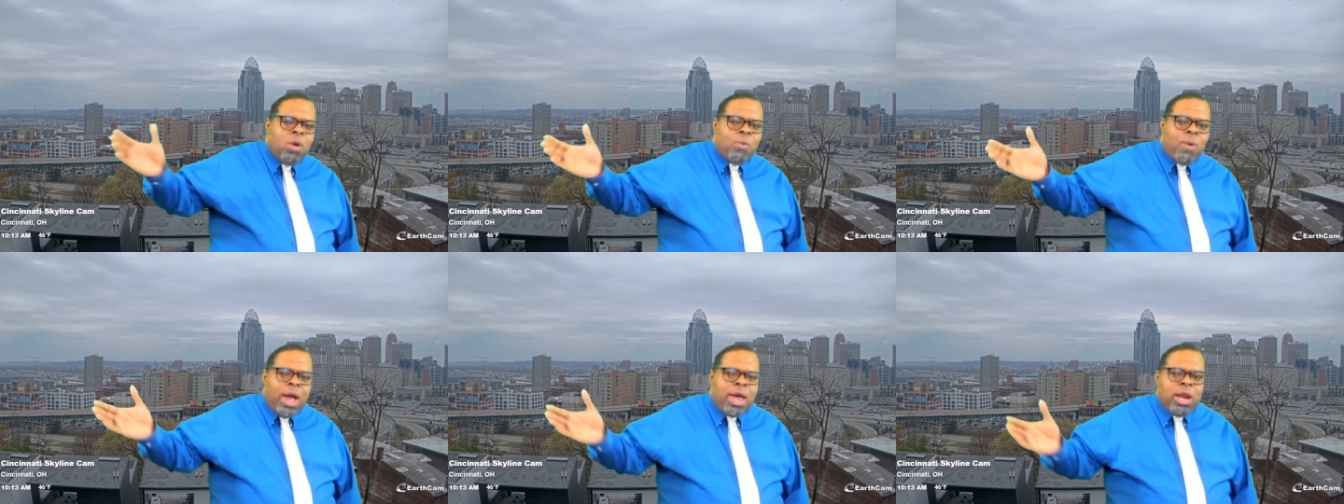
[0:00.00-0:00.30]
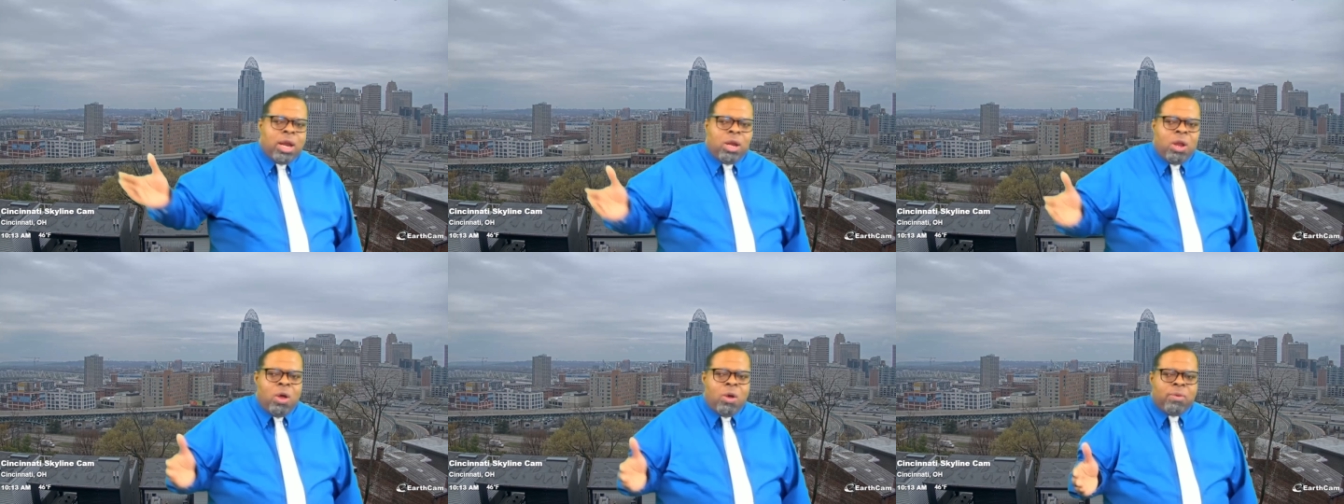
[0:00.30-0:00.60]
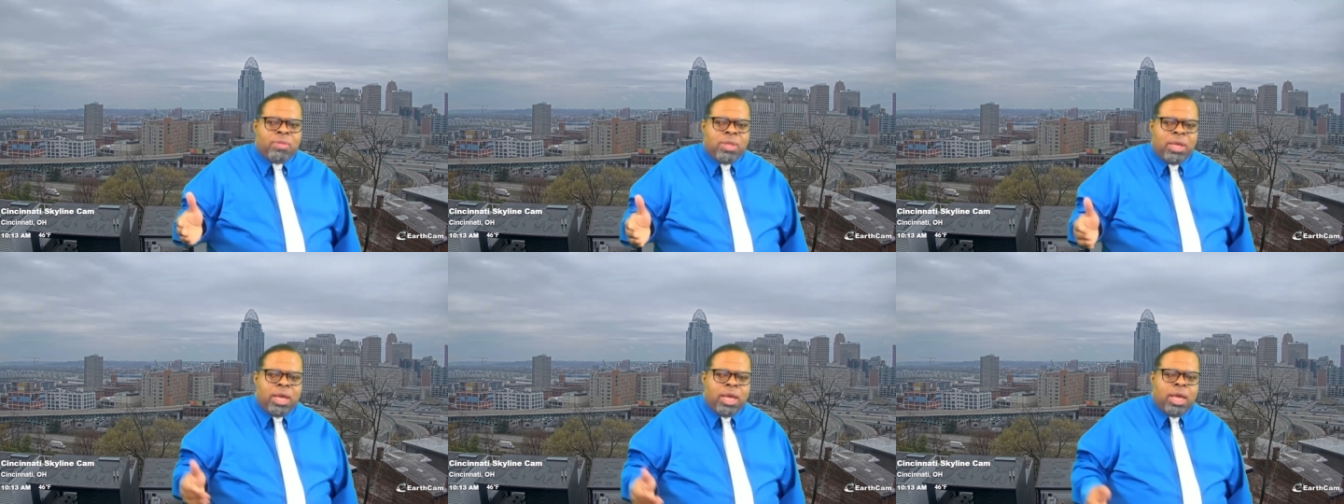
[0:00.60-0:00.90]
right
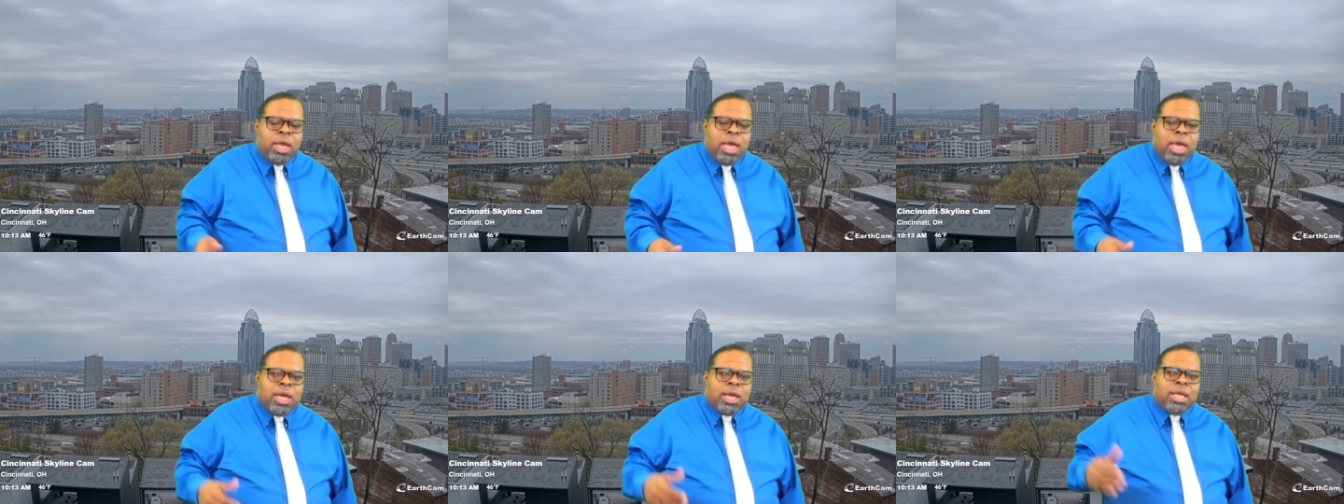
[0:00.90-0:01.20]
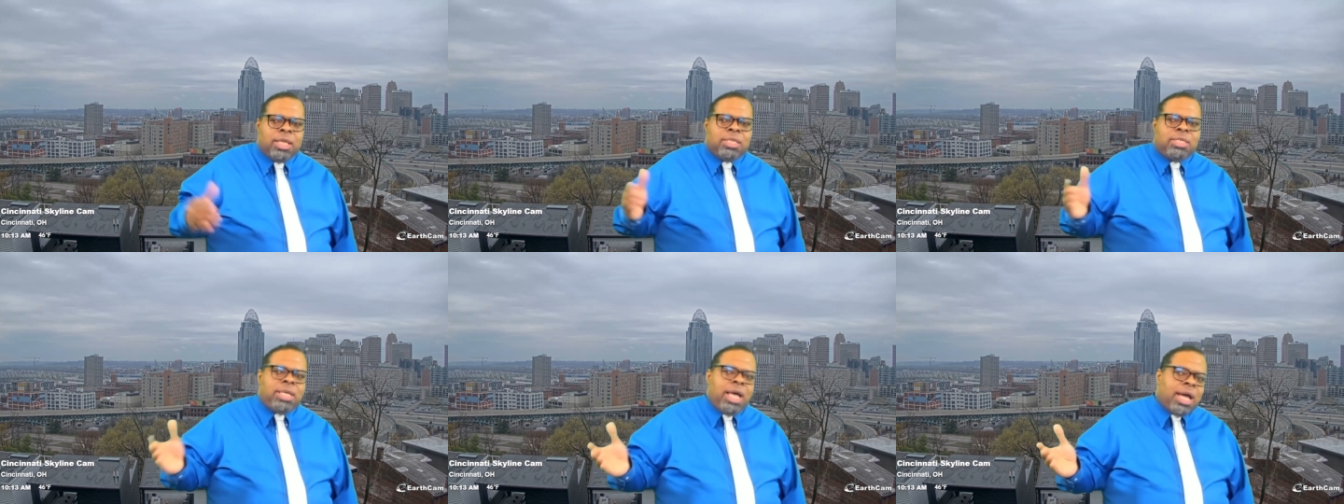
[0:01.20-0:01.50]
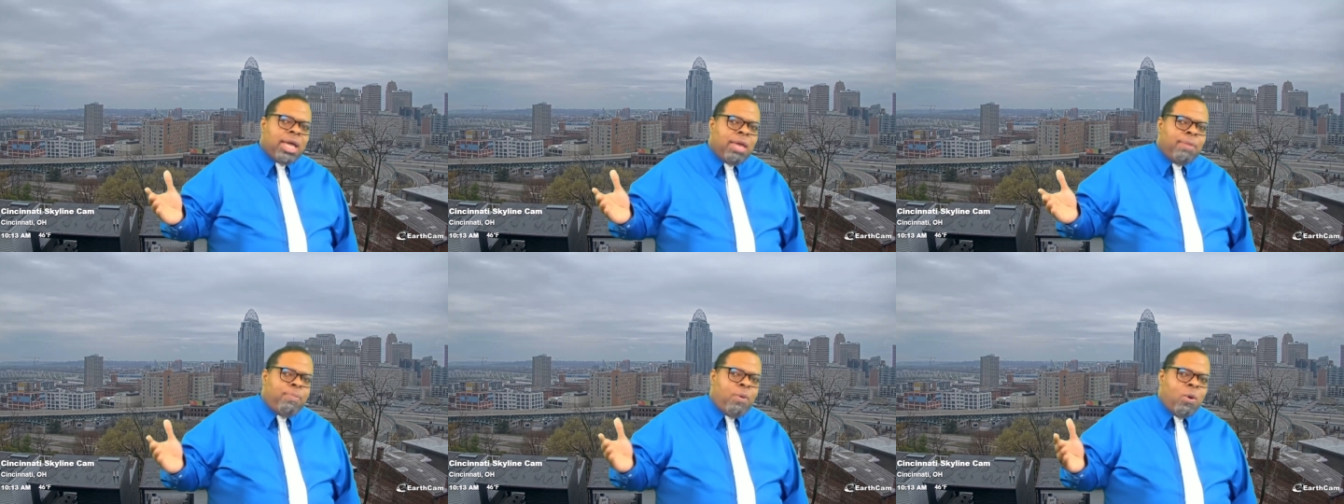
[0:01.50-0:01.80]
along the
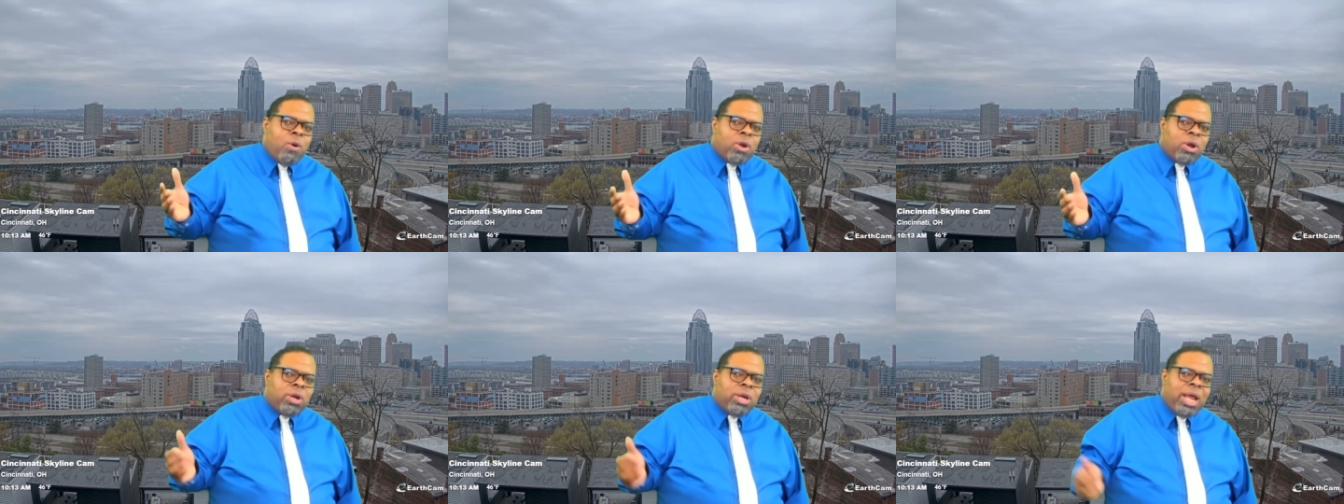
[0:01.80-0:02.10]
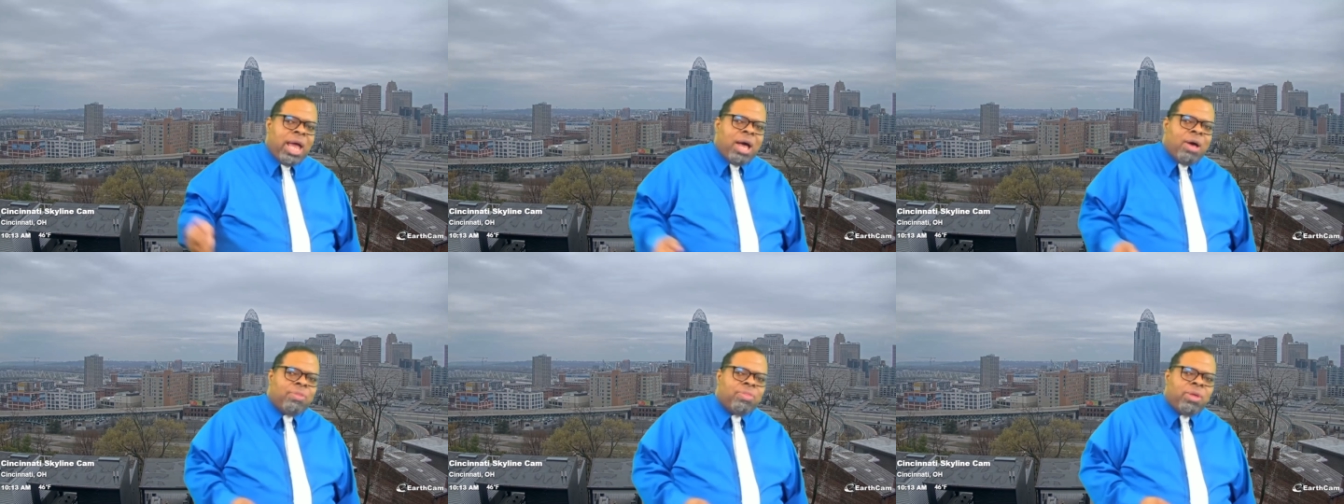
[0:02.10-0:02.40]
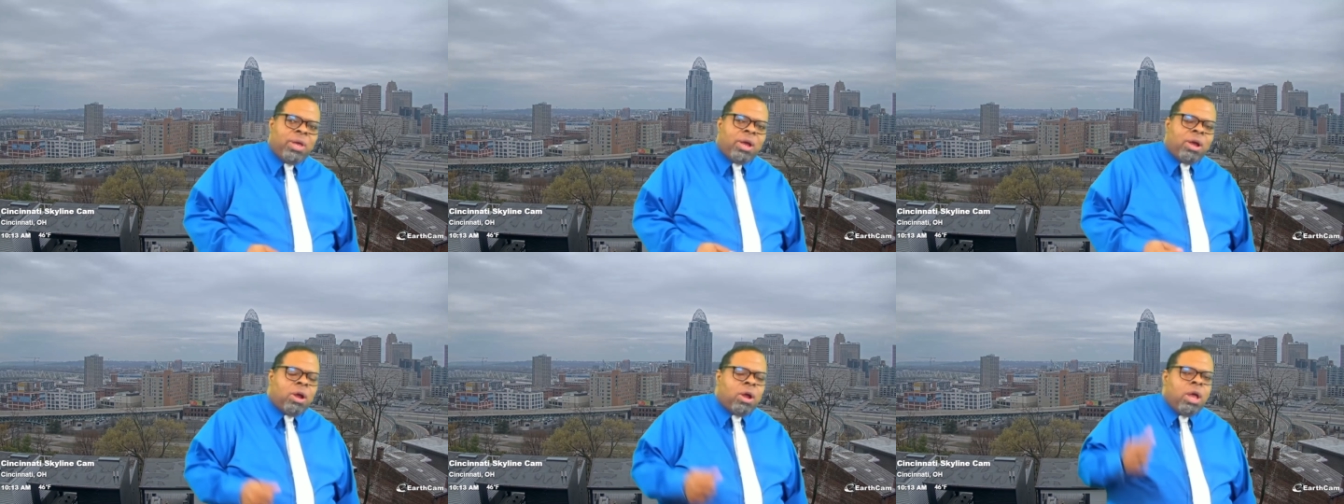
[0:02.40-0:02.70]
Kentucky border down
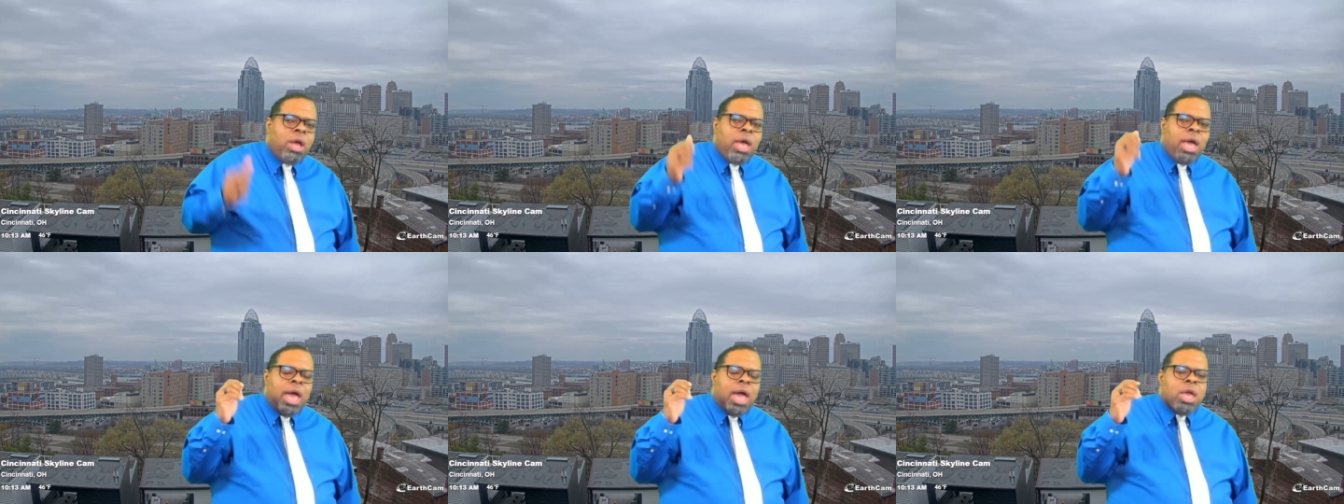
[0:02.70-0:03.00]
there.